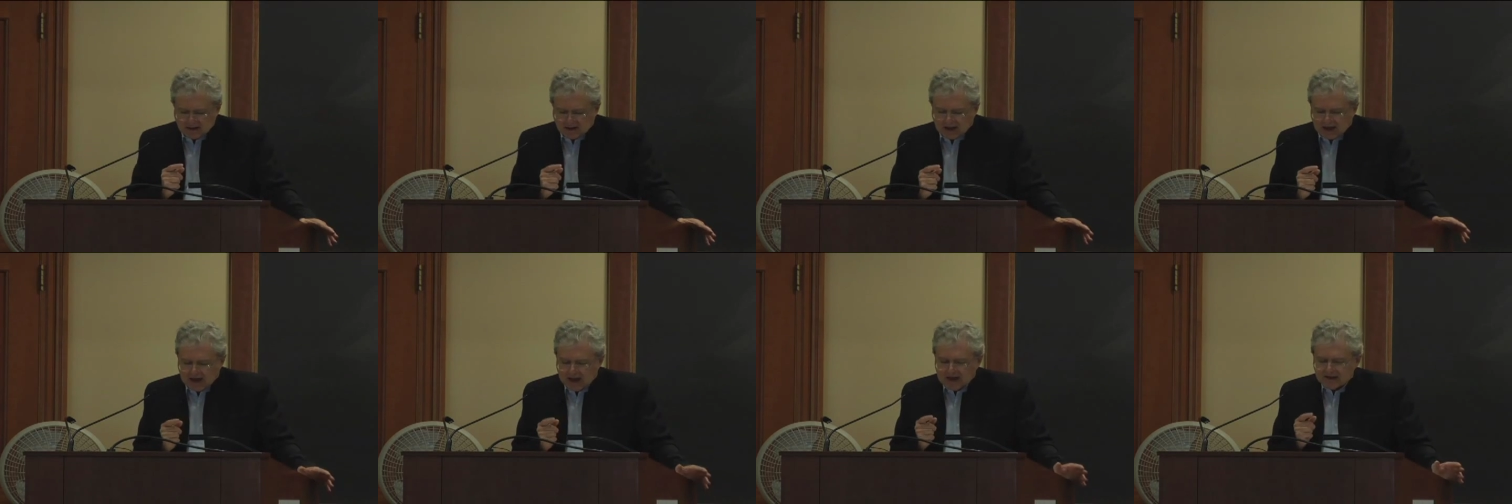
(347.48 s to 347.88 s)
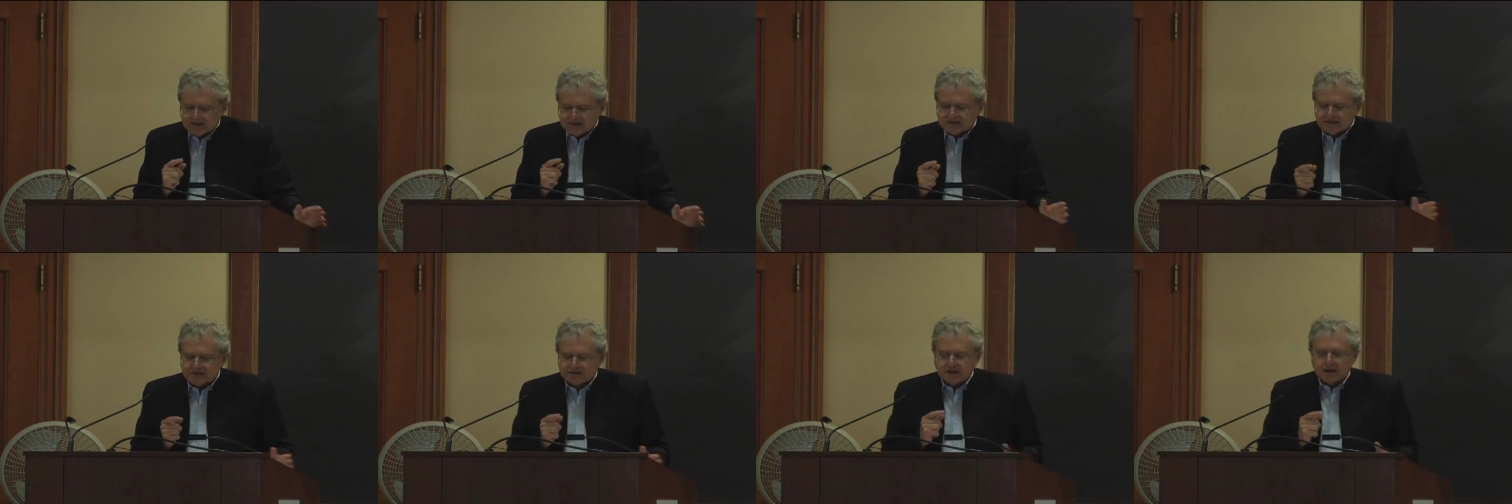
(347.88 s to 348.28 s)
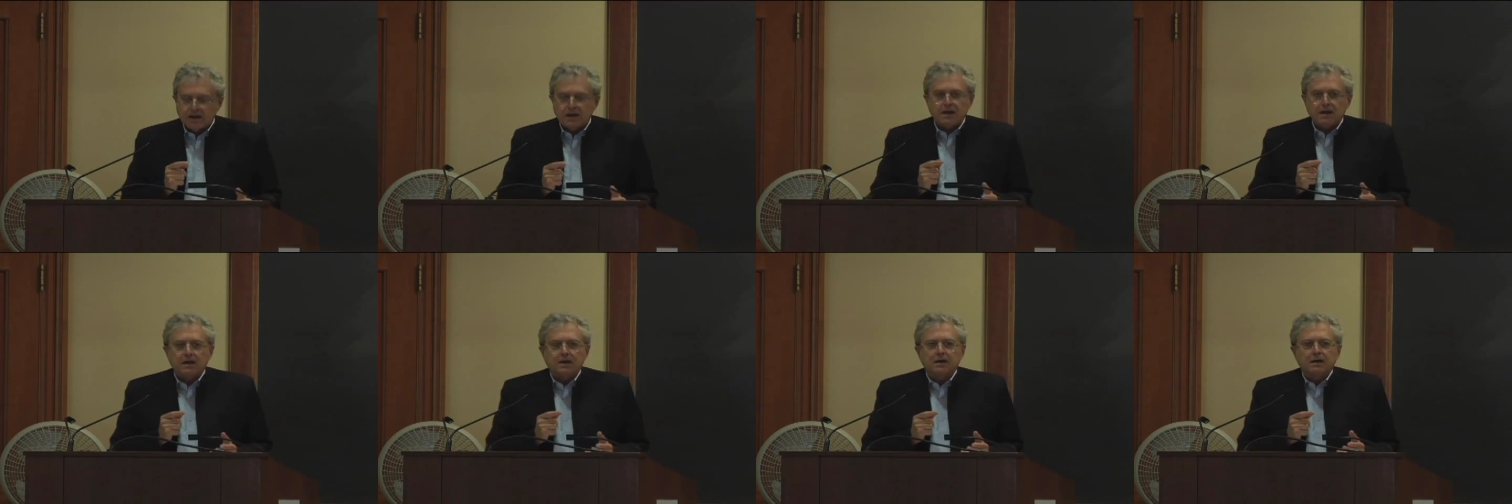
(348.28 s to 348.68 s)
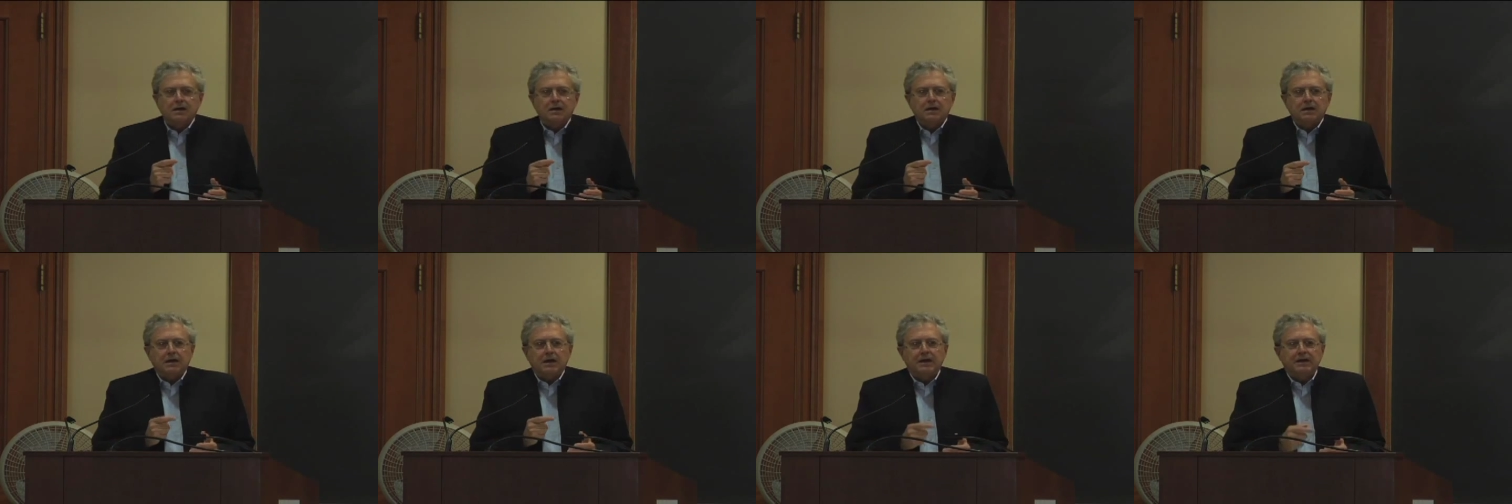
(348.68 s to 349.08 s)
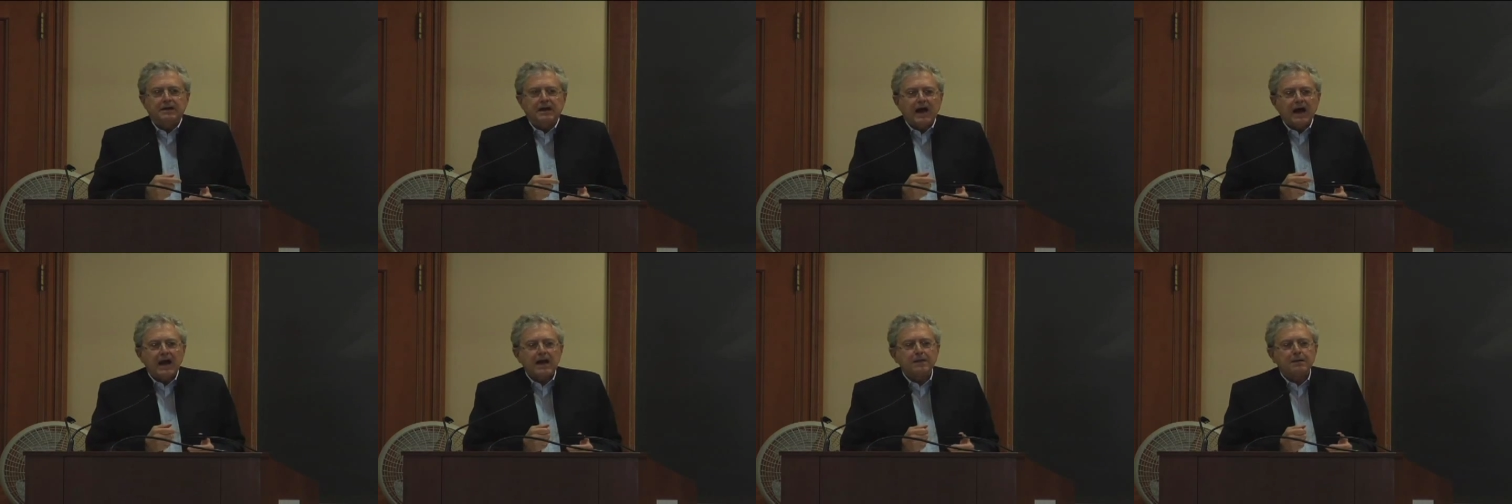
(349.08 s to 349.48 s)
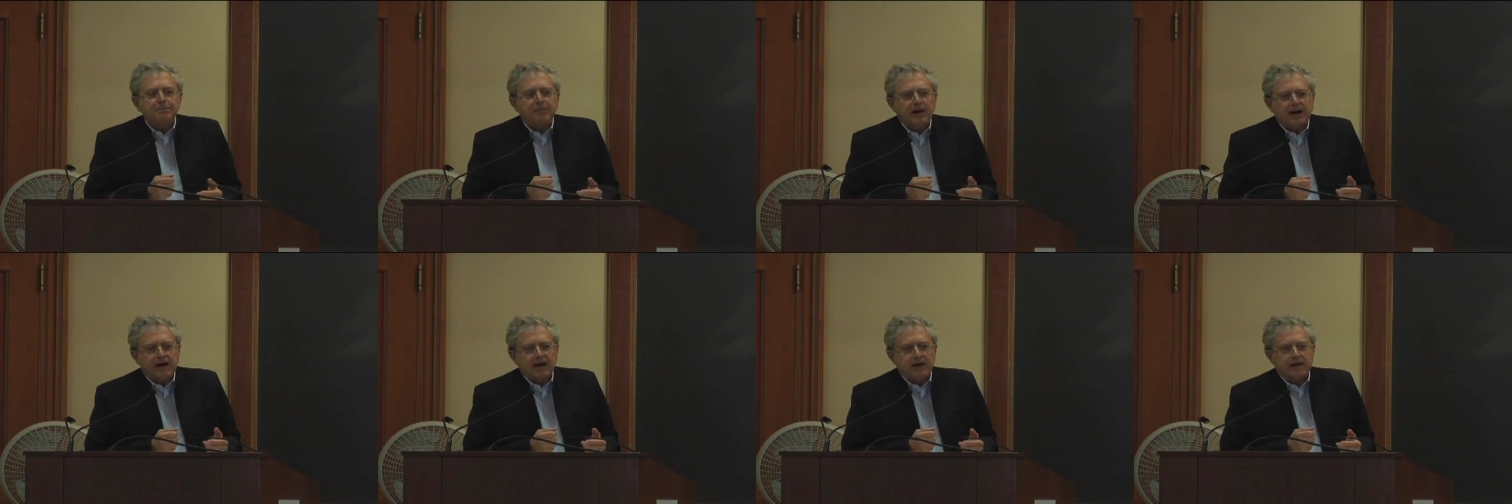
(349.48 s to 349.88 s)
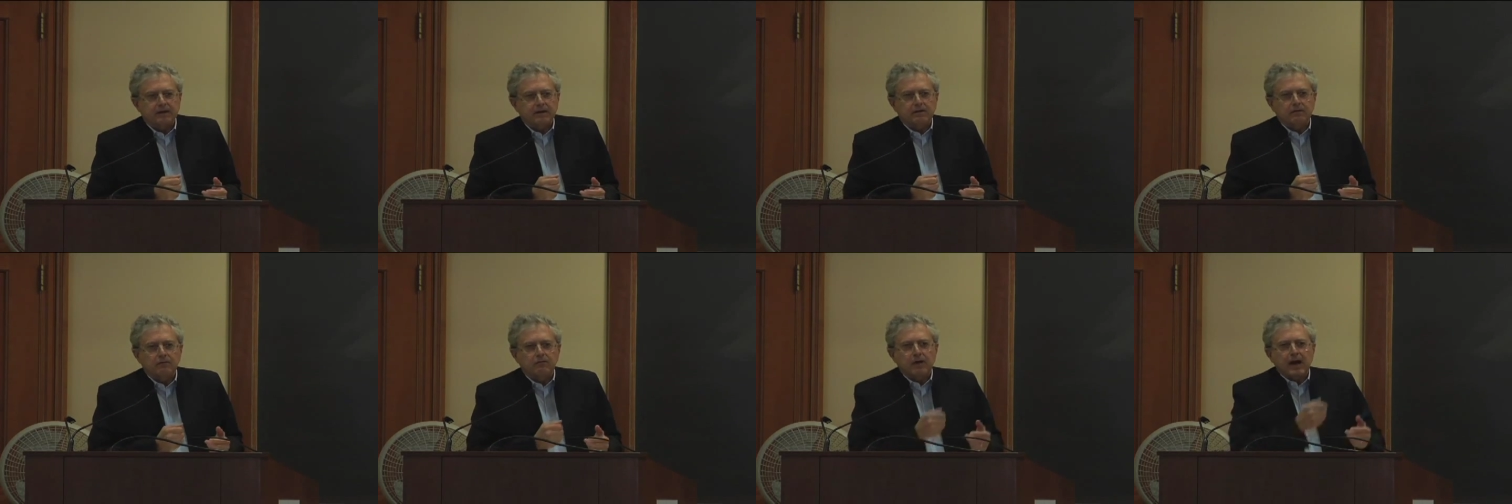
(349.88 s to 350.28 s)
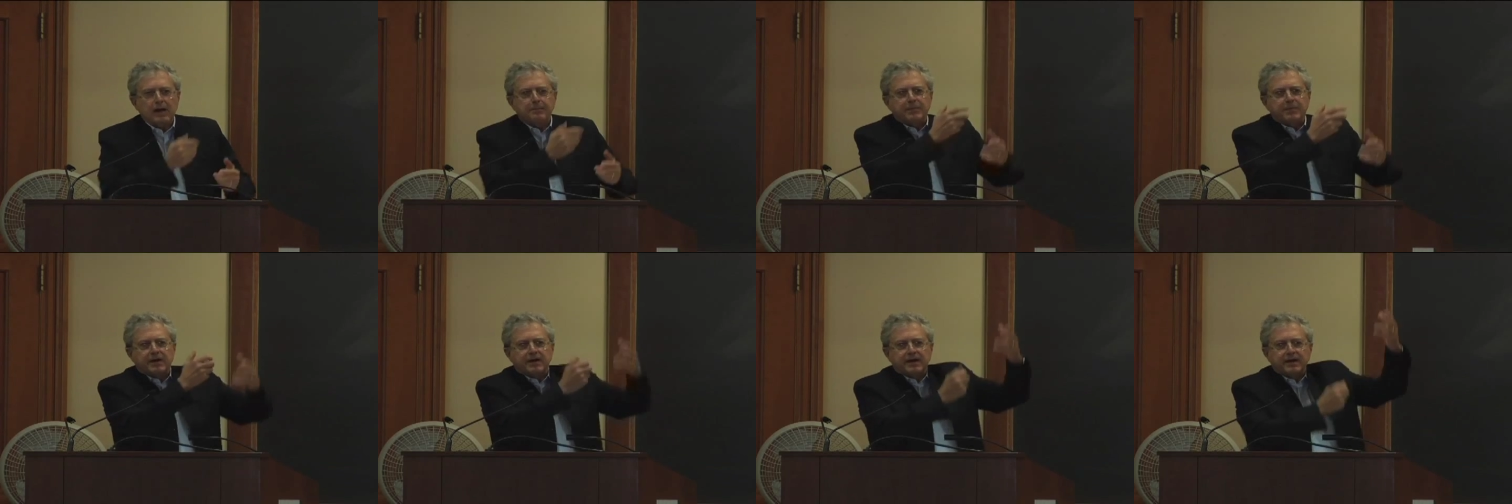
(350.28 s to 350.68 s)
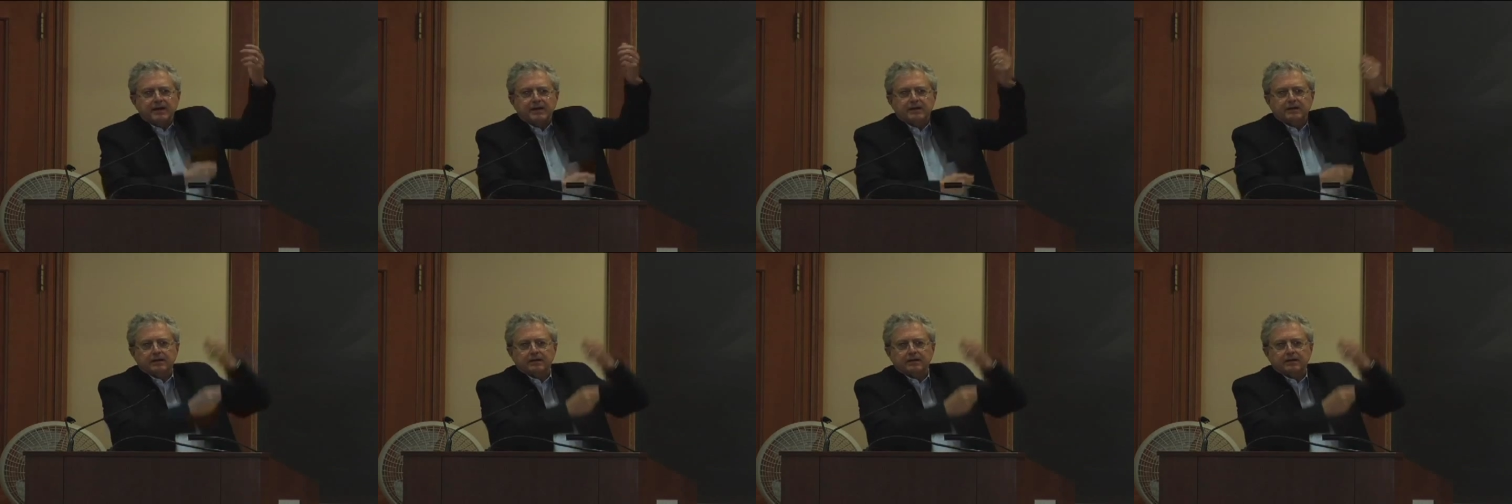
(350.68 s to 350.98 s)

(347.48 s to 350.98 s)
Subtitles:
As, say, in alpine rappelling,